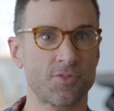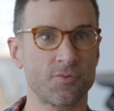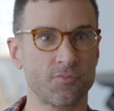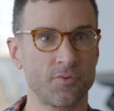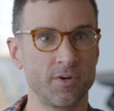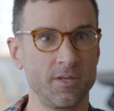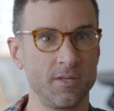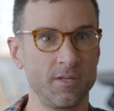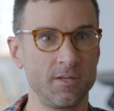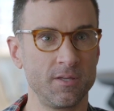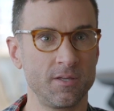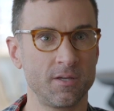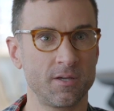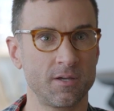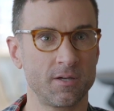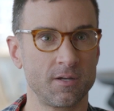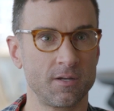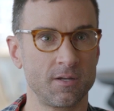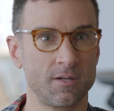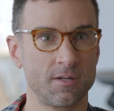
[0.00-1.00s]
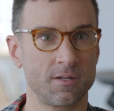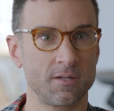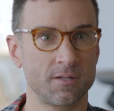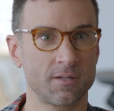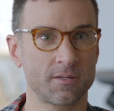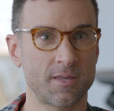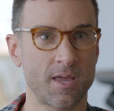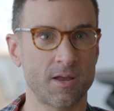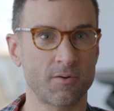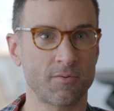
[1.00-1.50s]
3
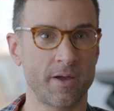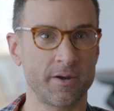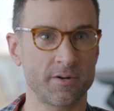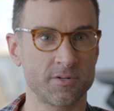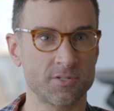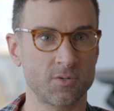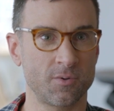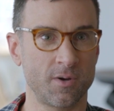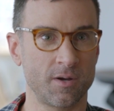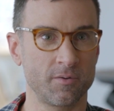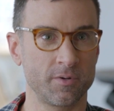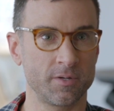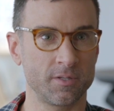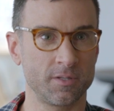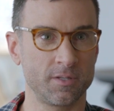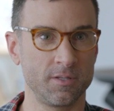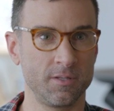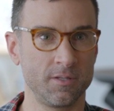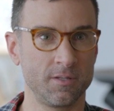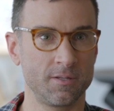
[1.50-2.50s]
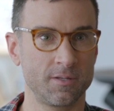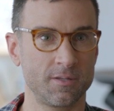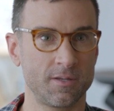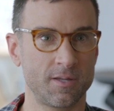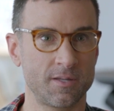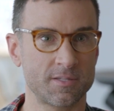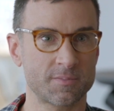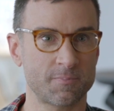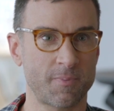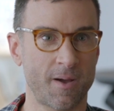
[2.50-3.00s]
gay writers who I really
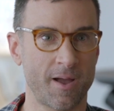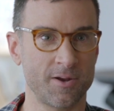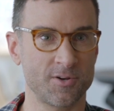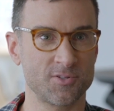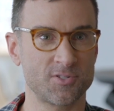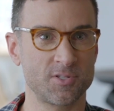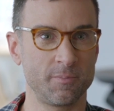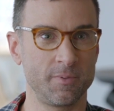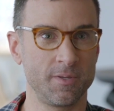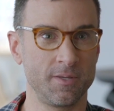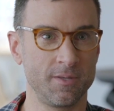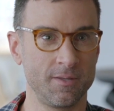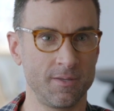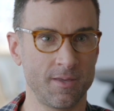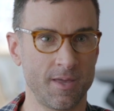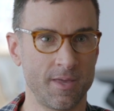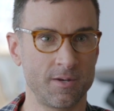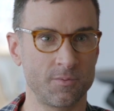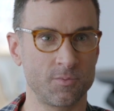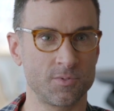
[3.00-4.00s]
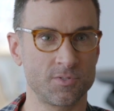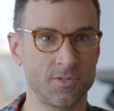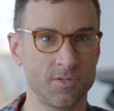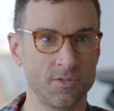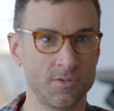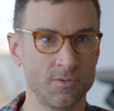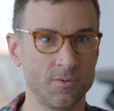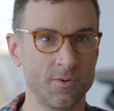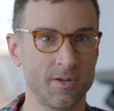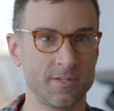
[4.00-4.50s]
aspired to be, and it was
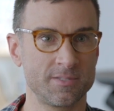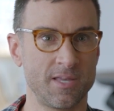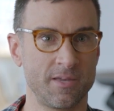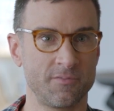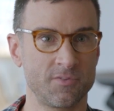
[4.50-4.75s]
you and